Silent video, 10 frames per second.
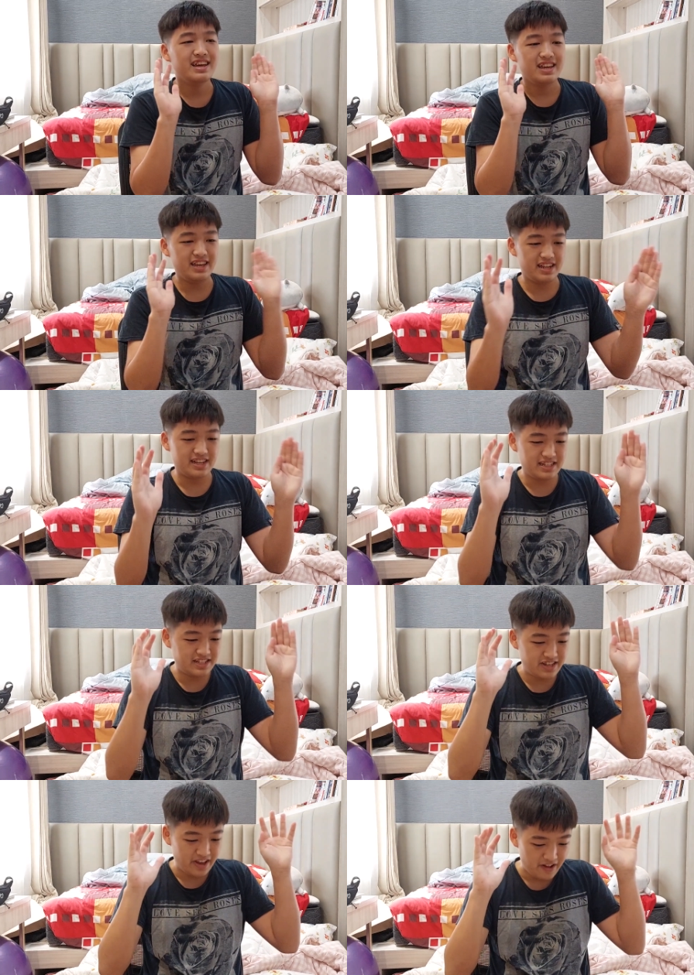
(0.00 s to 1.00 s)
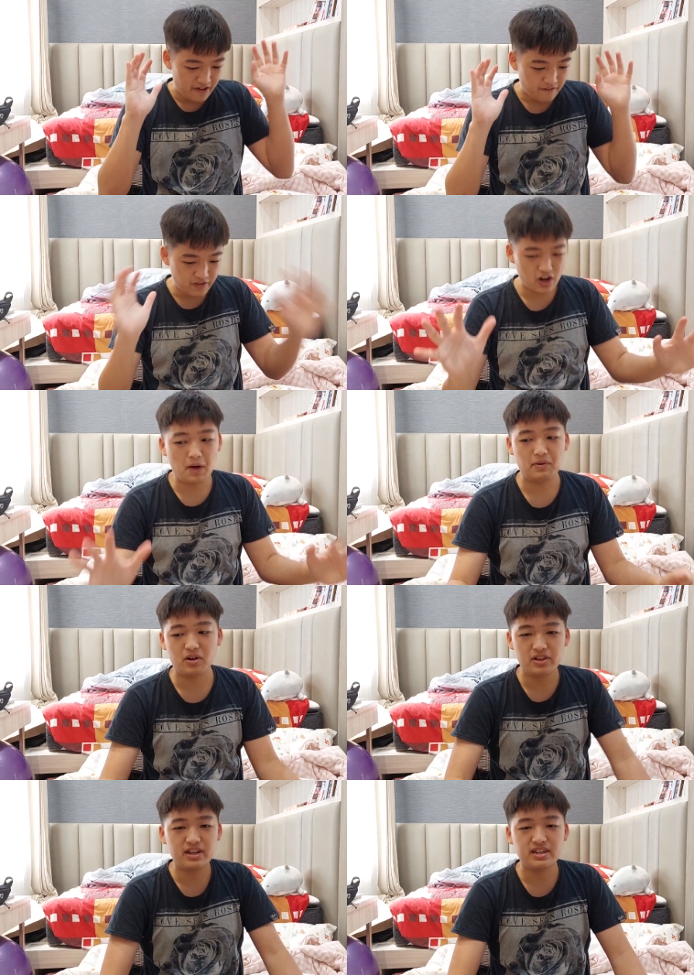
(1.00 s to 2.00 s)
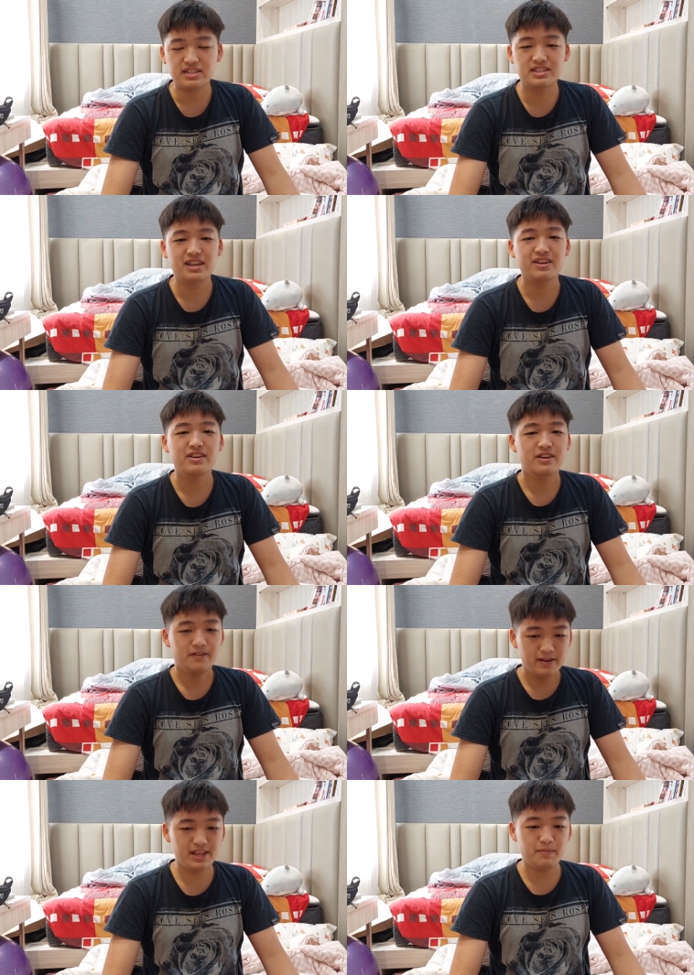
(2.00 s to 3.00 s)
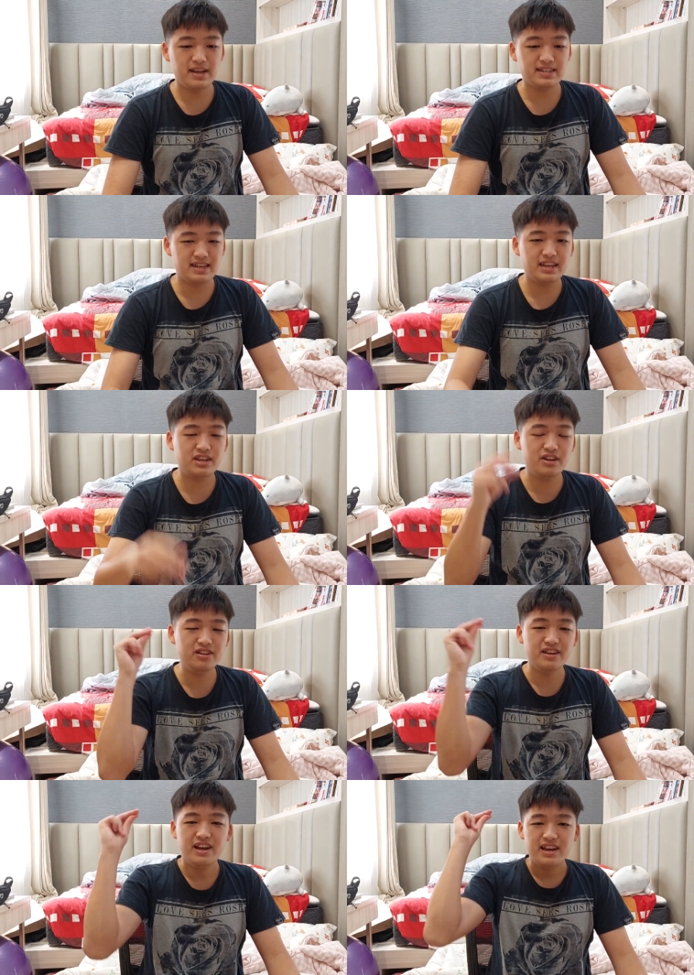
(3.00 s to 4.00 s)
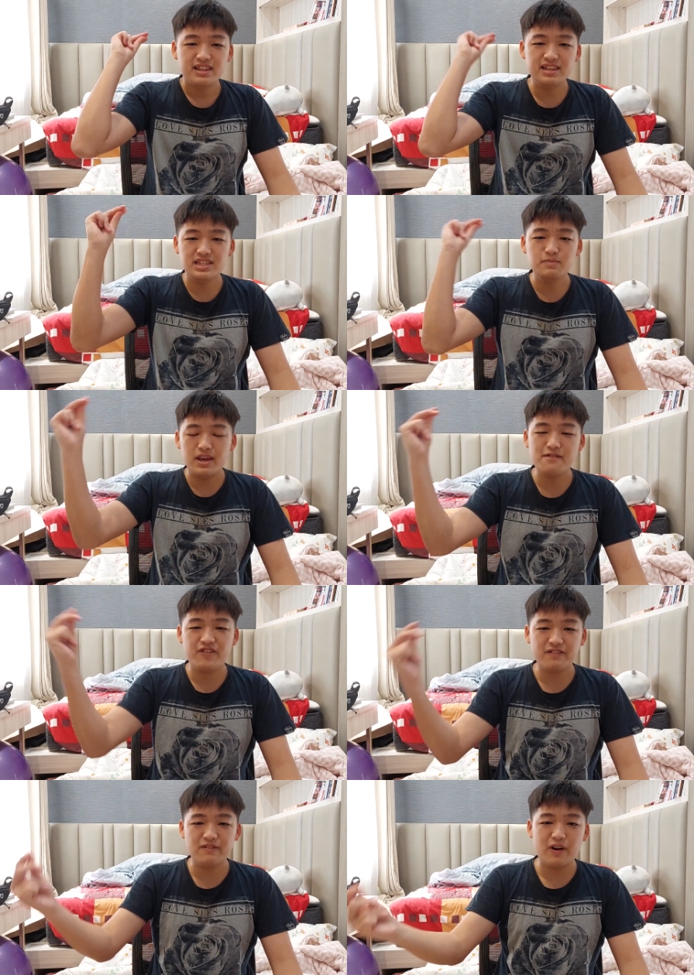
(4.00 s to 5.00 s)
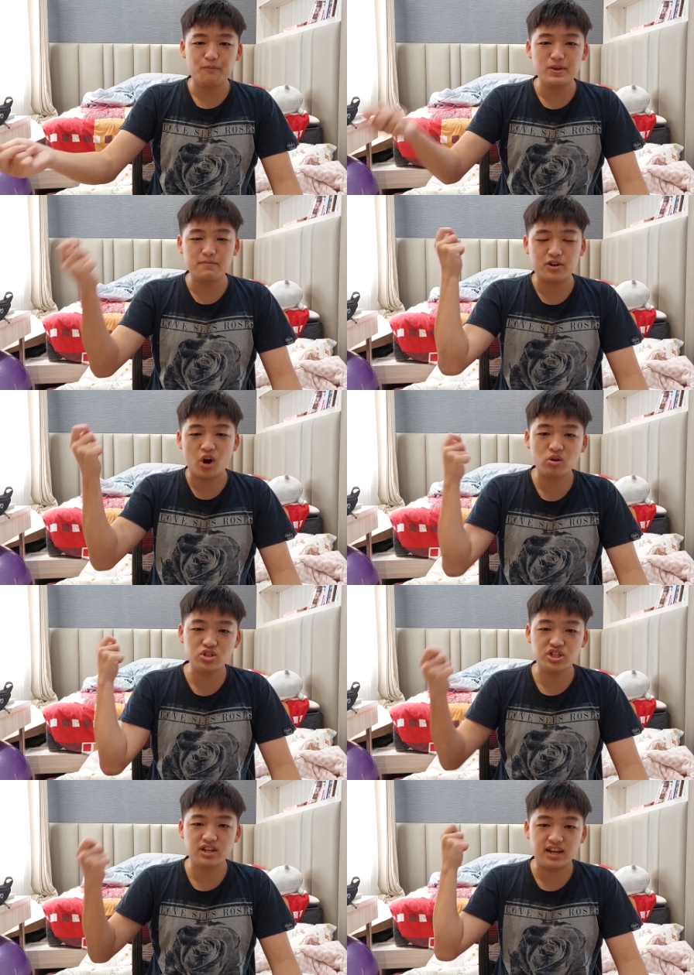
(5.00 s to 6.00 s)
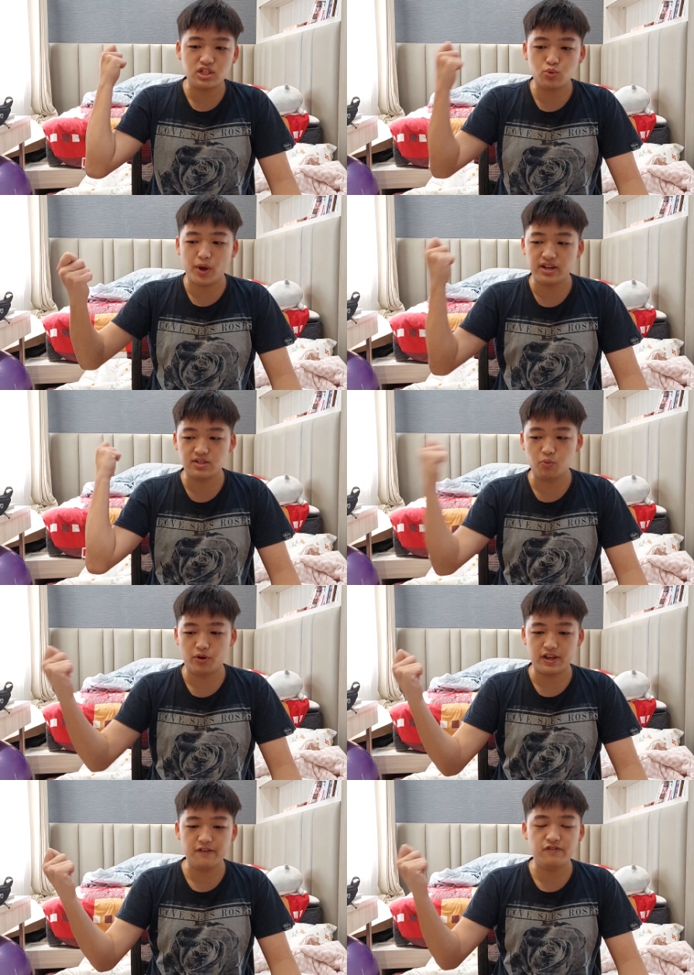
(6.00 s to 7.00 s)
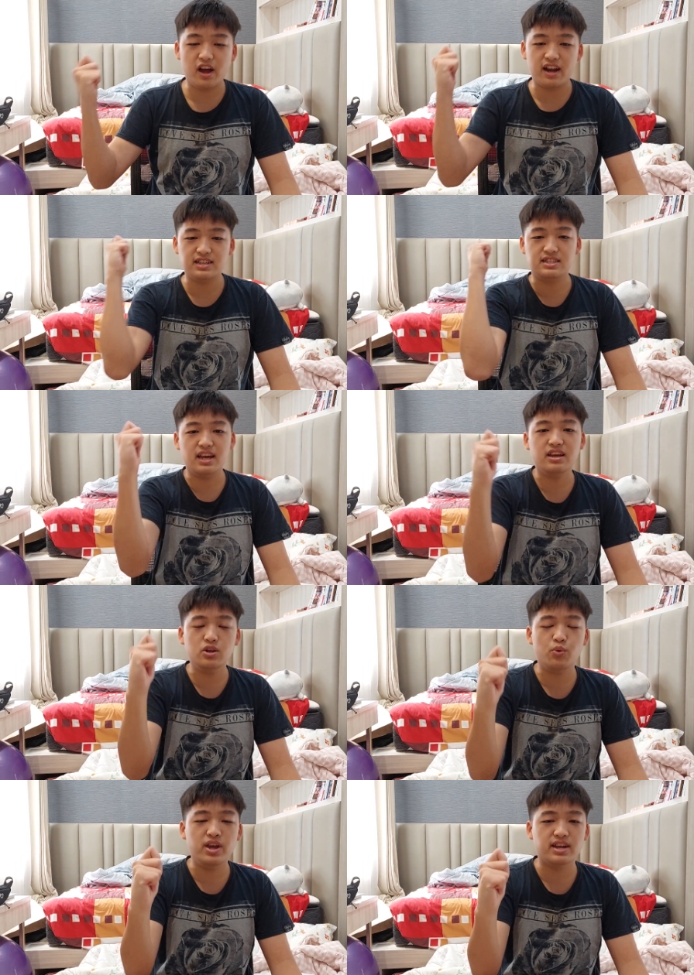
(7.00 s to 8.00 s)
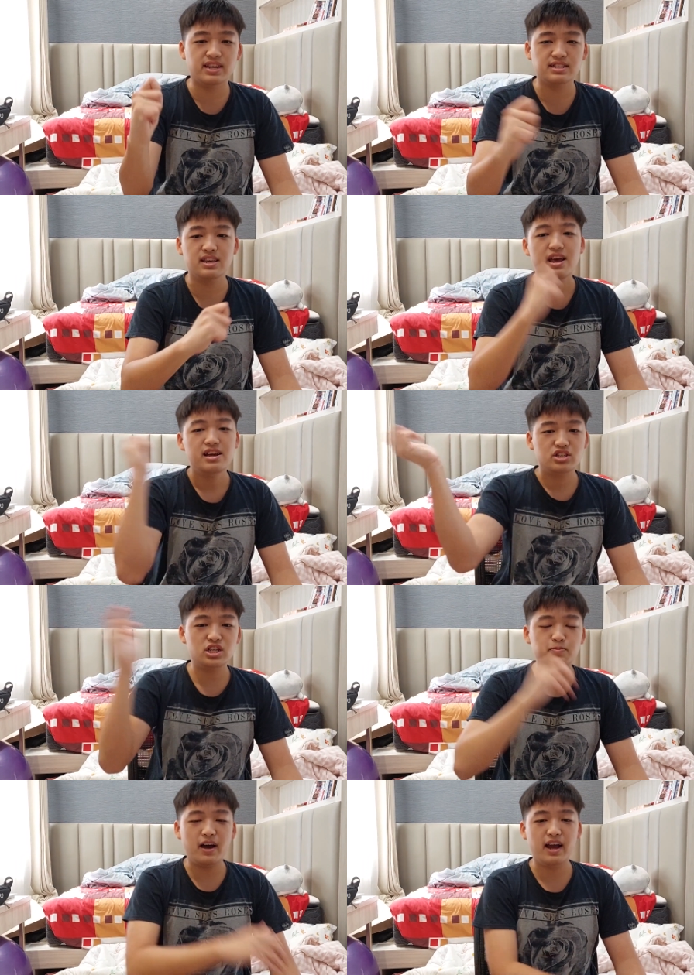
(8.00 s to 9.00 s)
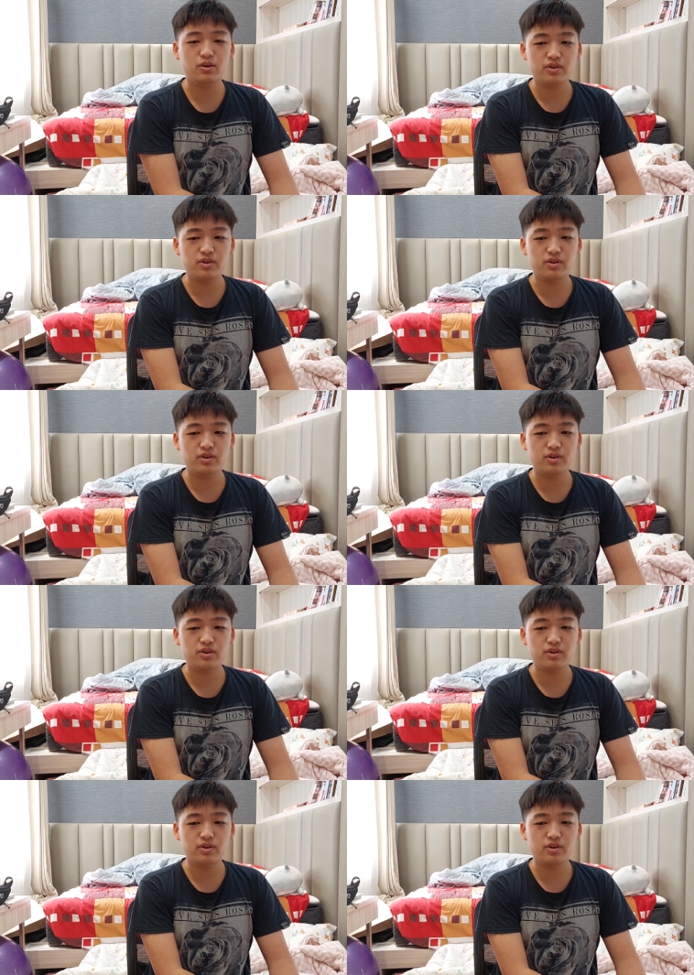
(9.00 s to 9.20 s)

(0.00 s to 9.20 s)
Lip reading: it is phenomenal. It is really amazing. This may very well be Makoto Shinkai's greatest work, if not his second greatest, just behind Your